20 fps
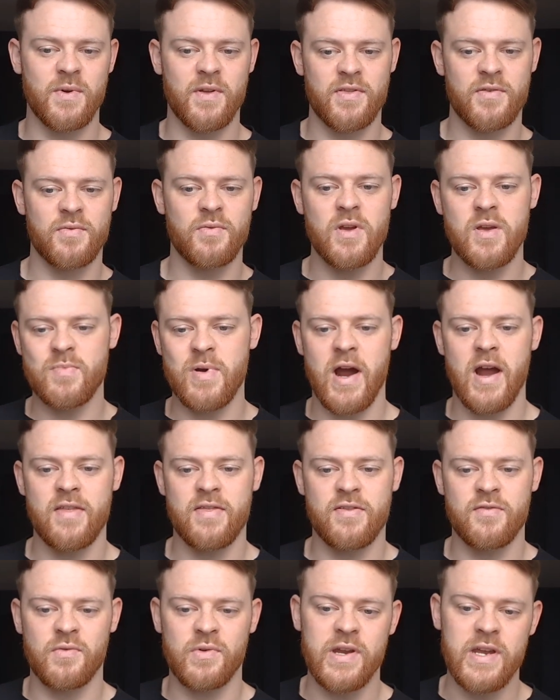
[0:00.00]
a
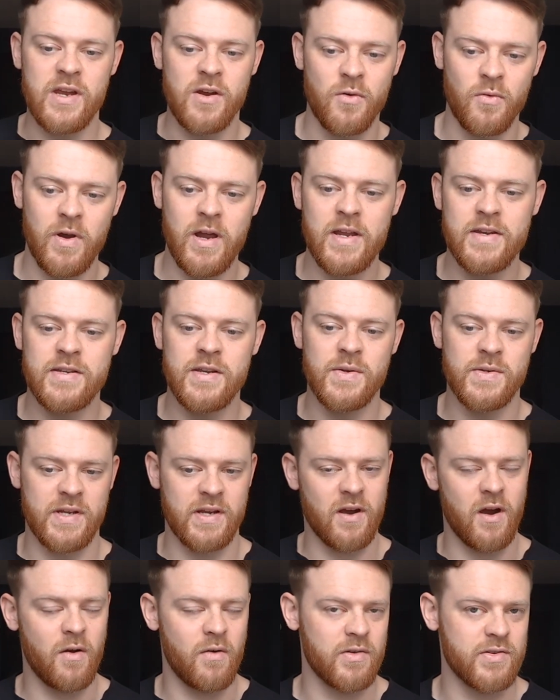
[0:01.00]
3x3 grid
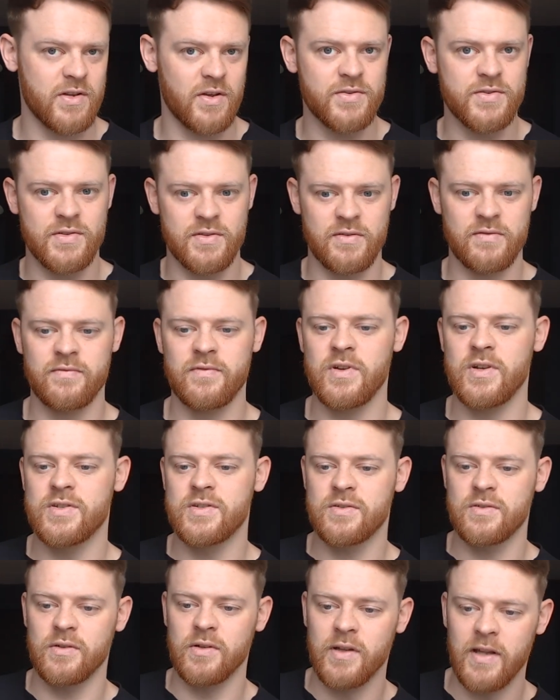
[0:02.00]
using horizontal and
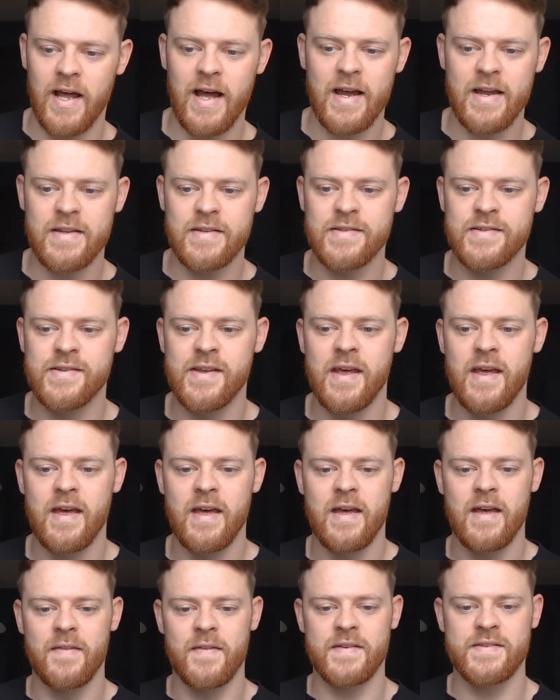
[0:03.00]
vertical lines.
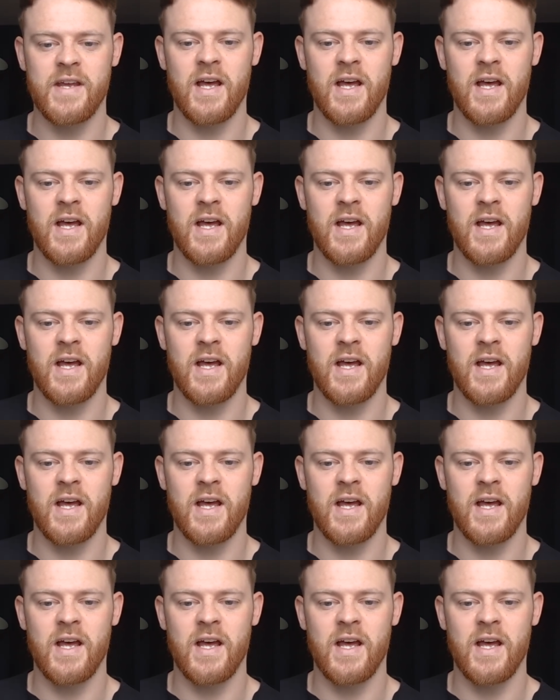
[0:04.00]
This